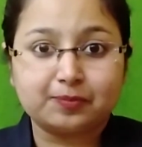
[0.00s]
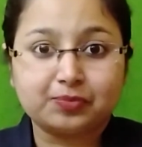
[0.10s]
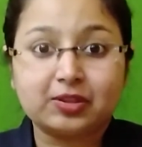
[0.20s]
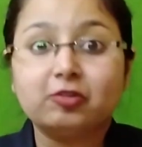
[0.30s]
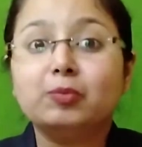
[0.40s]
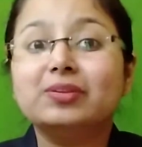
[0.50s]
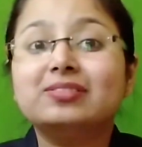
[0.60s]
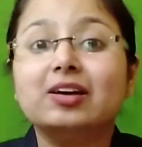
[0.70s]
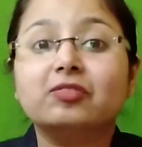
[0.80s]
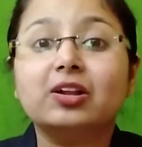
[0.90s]
There will be
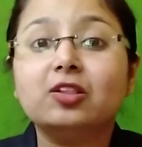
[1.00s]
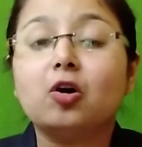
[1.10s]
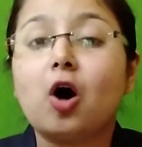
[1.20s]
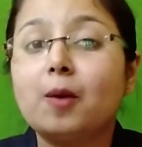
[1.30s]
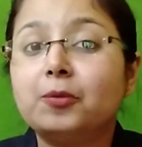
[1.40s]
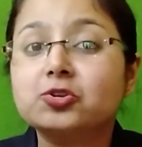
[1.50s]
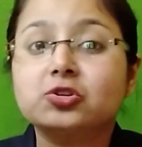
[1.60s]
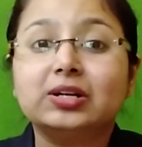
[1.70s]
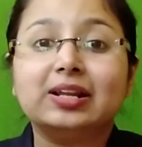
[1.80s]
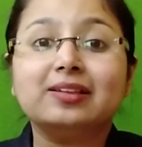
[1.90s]
several
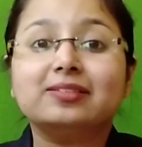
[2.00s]
opportunities